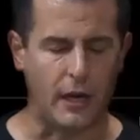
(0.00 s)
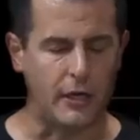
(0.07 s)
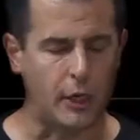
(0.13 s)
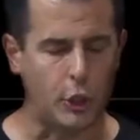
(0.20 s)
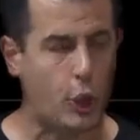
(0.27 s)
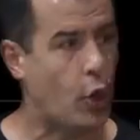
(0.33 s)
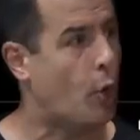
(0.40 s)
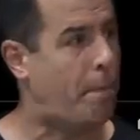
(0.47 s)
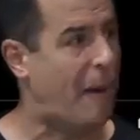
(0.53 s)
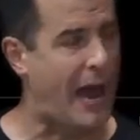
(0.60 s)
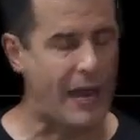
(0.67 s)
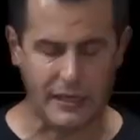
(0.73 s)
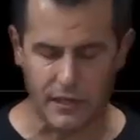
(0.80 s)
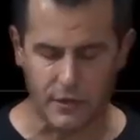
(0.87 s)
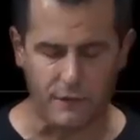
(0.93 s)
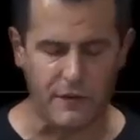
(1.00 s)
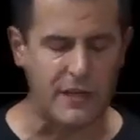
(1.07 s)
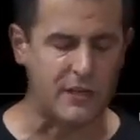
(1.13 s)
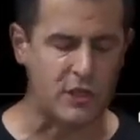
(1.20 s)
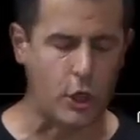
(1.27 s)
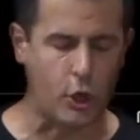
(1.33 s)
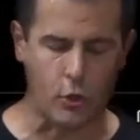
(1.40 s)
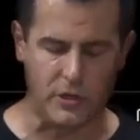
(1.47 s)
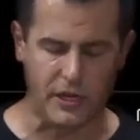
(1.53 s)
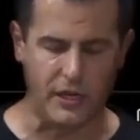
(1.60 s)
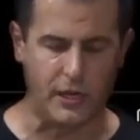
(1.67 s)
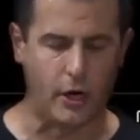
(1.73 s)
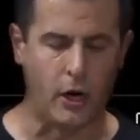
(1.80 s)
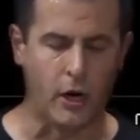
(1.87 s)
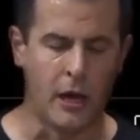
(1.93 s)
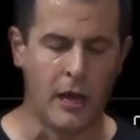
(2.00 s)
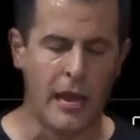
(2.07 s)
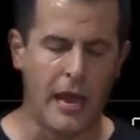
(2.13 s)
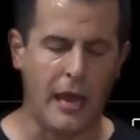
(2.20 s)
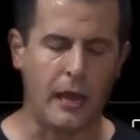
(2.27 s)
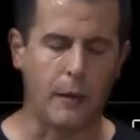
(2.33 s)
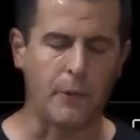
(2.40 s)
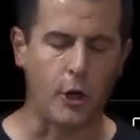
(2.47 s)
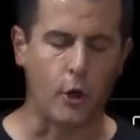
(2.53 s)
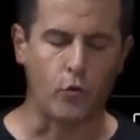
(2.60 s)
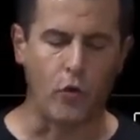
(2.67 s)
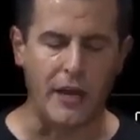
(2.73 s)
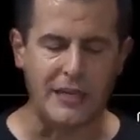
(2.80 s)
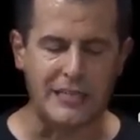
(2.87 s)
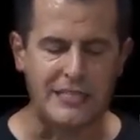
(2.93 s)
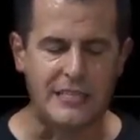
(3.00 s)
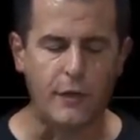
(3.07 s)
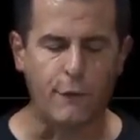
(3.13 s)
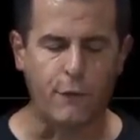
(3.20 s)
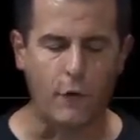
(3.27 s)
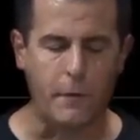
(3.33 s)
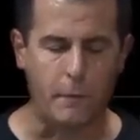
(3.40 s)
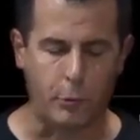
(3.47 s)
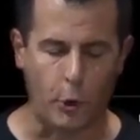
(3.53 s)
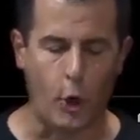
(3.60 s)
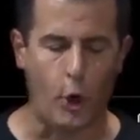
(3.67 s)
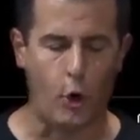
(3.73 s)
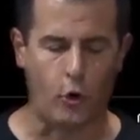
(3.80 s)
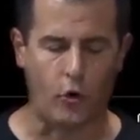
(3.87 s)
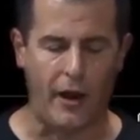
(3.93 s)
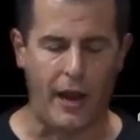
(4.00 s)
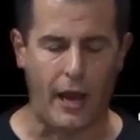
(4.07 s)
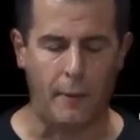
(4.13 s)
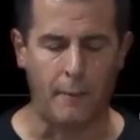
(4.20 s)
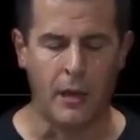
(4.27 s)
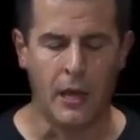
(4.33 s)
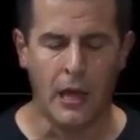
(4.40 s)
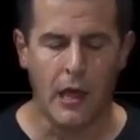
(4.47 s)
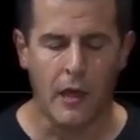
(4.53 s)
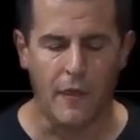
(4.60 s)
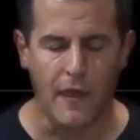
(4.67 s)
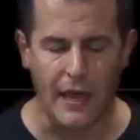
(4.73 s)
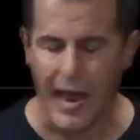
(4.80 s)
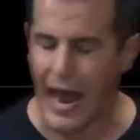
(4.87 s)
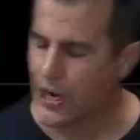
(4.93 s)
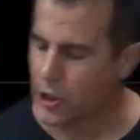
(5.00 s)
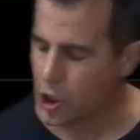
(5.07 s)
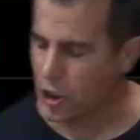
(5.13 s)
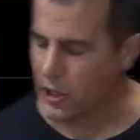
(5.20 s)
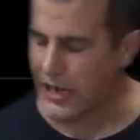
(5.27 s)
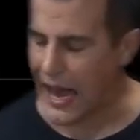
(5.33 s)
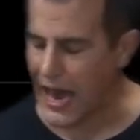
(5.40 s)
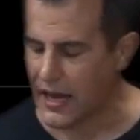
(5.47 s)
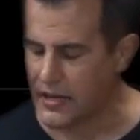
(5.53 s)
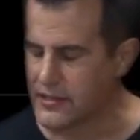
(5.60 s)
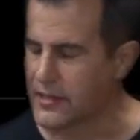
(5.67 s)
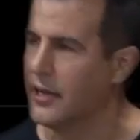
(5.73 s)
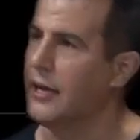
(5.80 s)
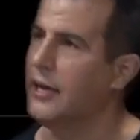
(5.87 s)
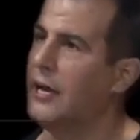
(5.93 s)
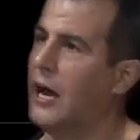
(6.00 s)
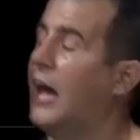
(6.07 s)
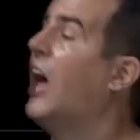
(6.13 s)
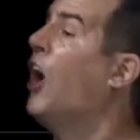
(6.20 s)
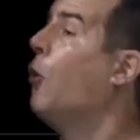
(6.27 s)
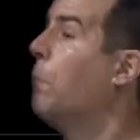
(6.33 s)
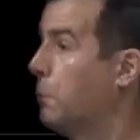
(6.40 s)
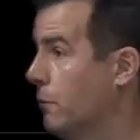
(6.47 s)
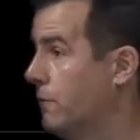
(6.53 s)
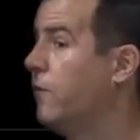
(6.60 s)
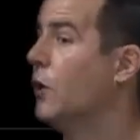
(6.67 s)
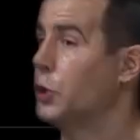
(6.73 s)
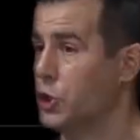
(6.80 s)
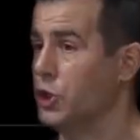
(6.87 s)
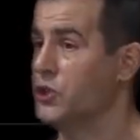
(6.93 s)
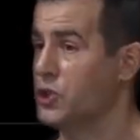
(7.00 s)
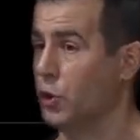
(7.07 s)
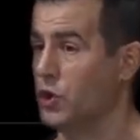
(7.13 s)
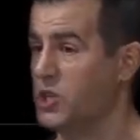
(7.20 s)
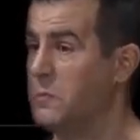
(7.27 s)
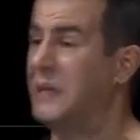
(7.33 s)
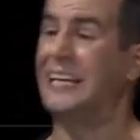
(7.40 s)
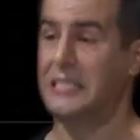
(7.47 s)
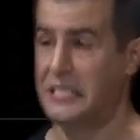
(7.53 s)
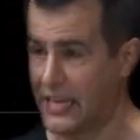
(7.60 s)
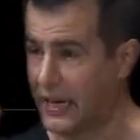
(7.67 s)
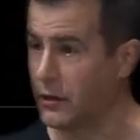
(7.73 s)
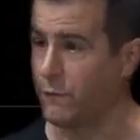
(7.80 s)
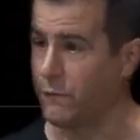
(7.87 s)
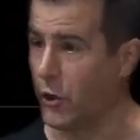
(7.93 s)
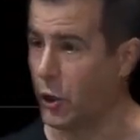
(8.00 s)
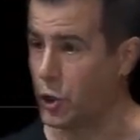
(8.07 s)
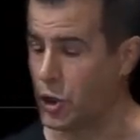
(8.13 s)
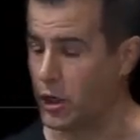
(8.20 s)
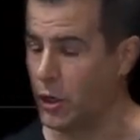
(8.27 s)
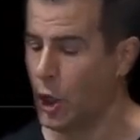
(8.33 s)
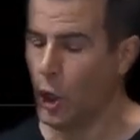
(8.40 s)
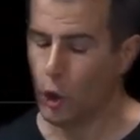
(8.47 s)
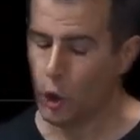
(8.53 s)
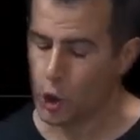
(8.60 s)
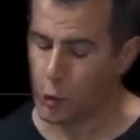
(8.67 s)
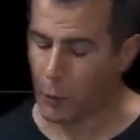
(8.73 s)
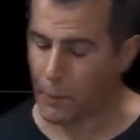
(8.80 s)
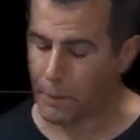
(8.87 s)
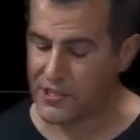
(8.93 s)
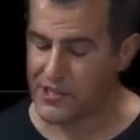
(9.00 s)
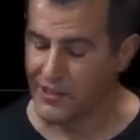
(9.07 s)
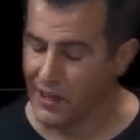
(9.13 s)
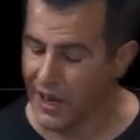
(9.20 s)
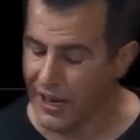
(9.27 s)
I'm going to go back into VS Code here, and I'm going to write a different program that actually has a, a, helper function, so to speak, a second function whose purpose in